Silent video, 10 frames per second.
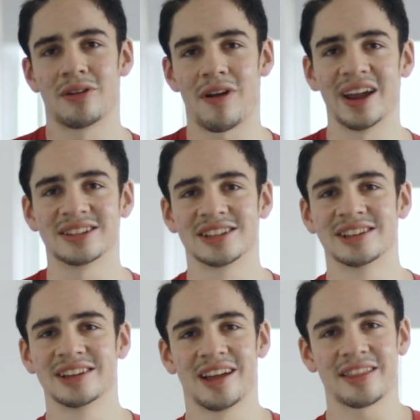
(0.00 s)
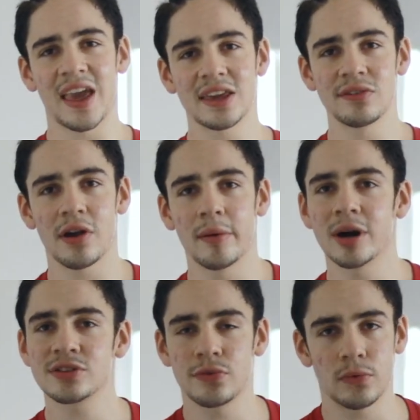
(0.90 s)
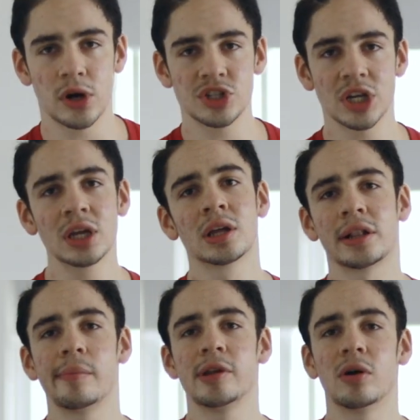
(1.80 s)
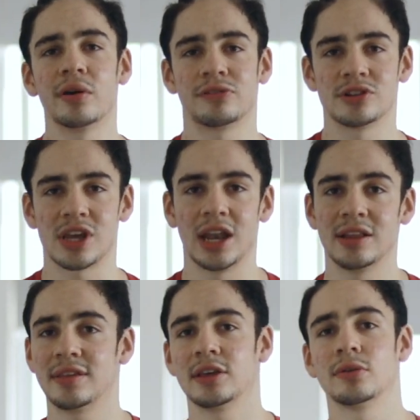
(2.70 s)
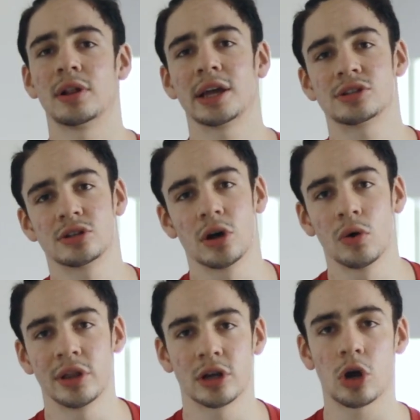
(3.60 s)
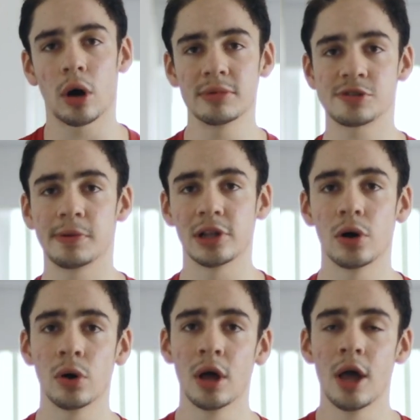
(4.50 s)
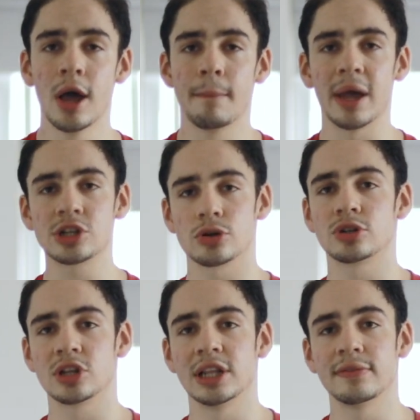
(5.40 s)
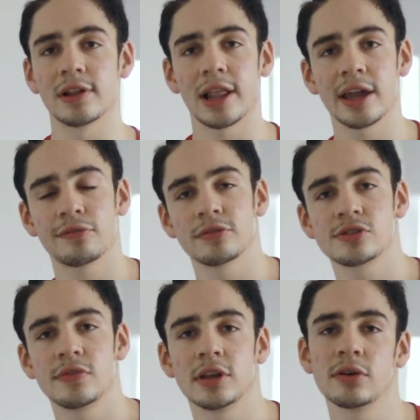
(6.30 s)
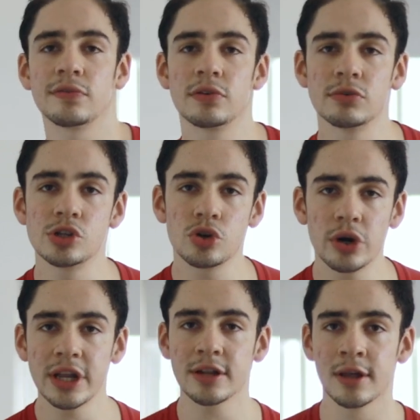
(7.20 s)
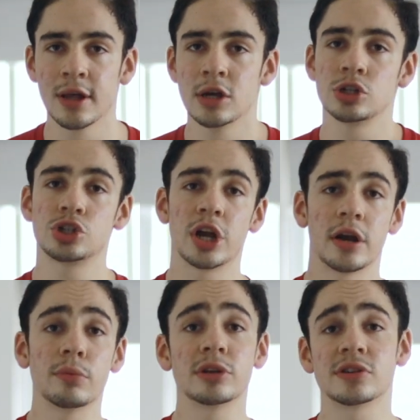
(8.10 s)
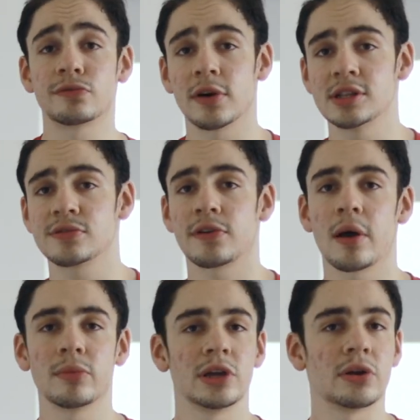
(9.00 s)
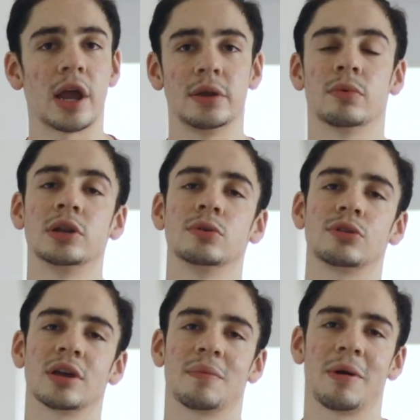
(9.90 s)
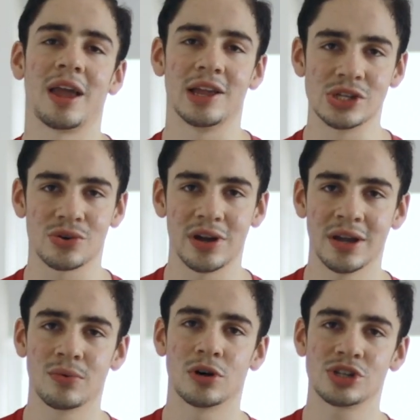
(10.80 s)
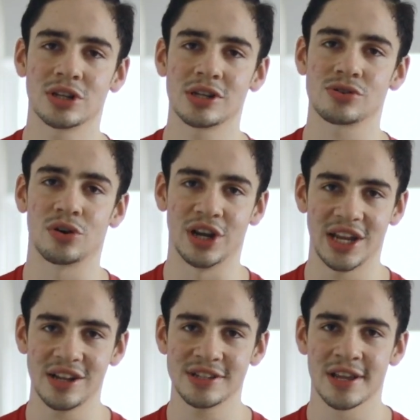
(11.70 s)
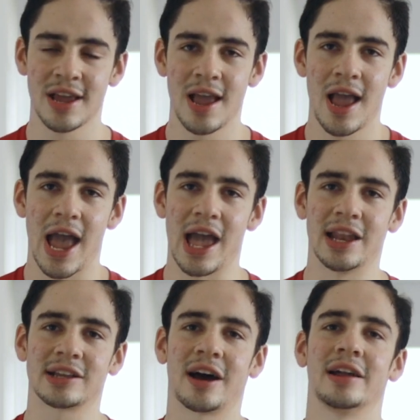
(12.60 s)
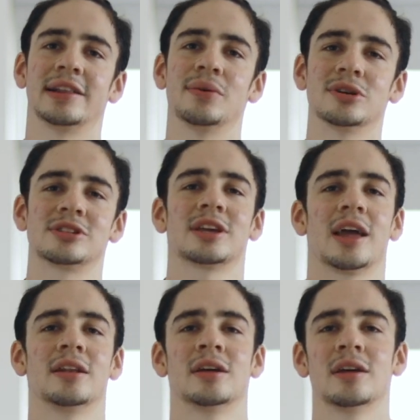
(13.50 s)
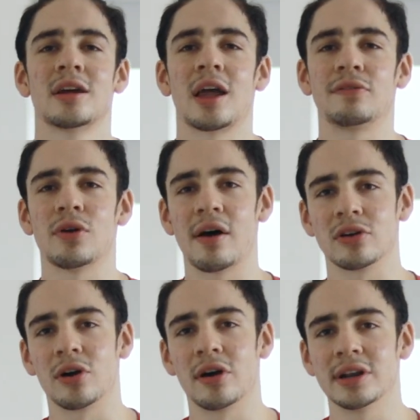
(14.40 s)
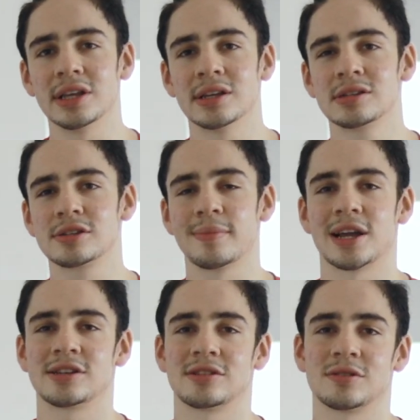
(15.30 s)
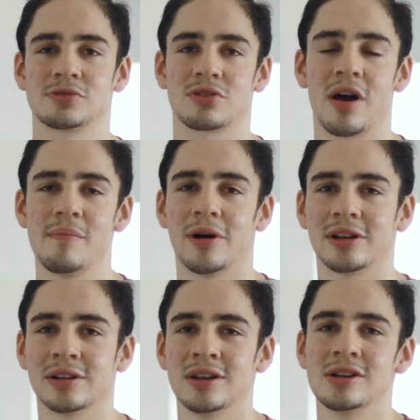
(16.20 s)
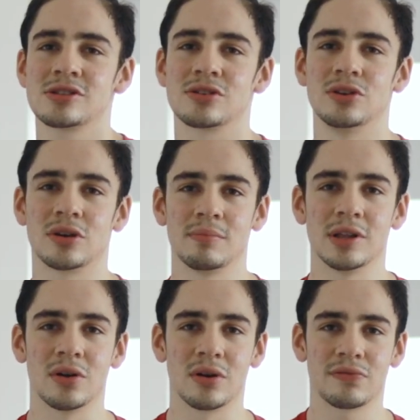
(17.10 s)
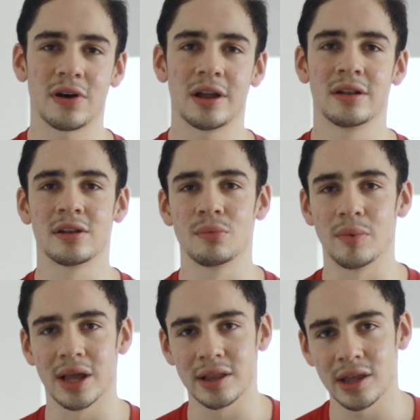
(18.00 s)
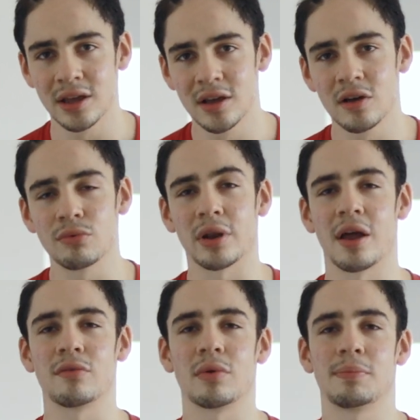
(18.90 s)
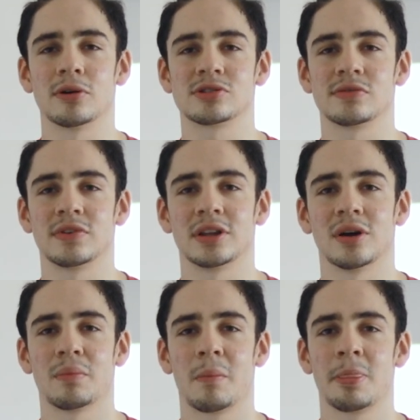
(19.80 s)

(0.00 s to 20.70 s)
Right, thank you very much for watching. Let me know if there's anything you'd like to know in the comments below. Make sure to leave a like for this video if you enjoyed it. Share it with your friends, family, or anyone you think may enjoy watching this or need it. And kindly, once again, if you haven't already, smash that subscribe button so you can be notified weekly whenever we post a video.